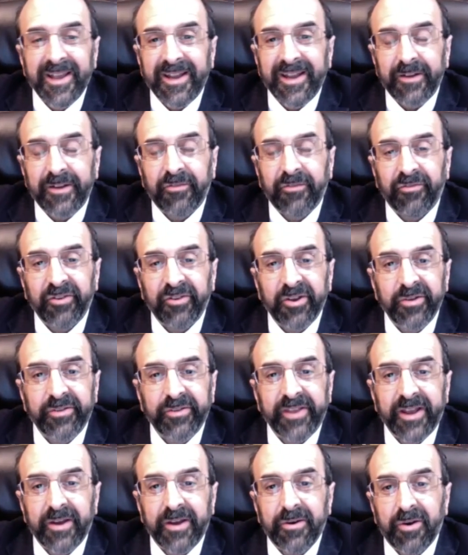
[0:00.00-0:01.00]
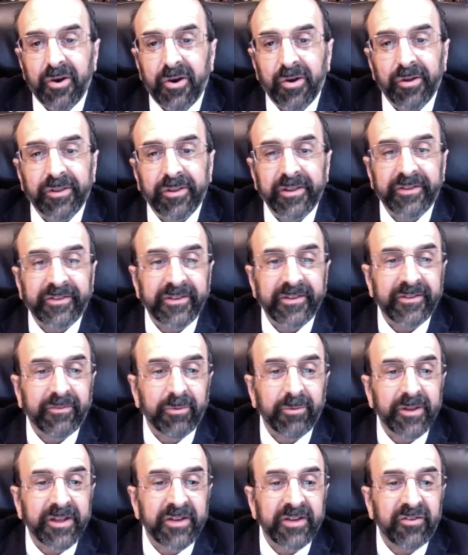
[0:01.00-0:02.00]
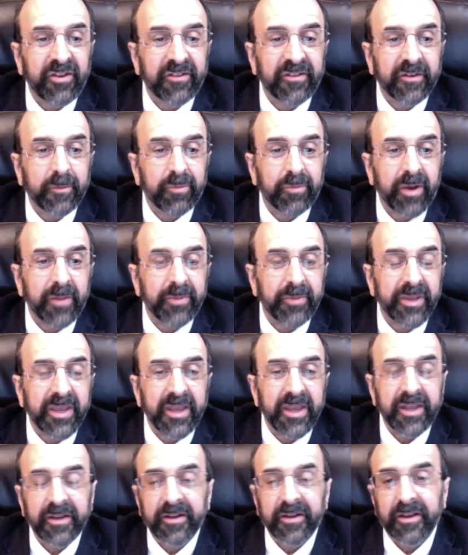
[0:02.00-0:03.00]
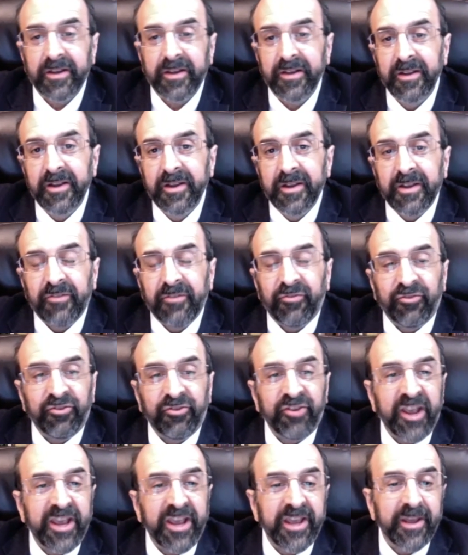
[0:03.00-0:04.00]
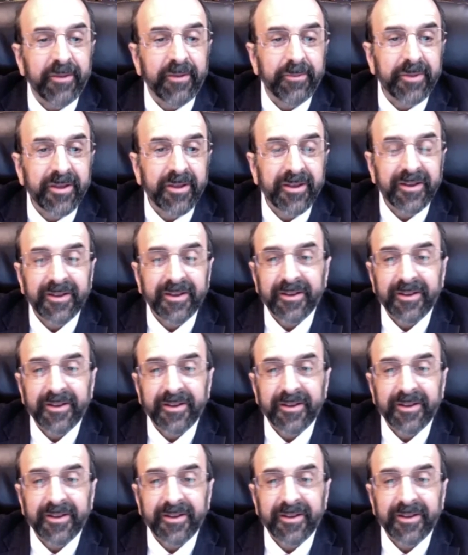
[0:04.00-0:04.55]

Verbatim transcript: And it shows how all this is really just a propaganda sham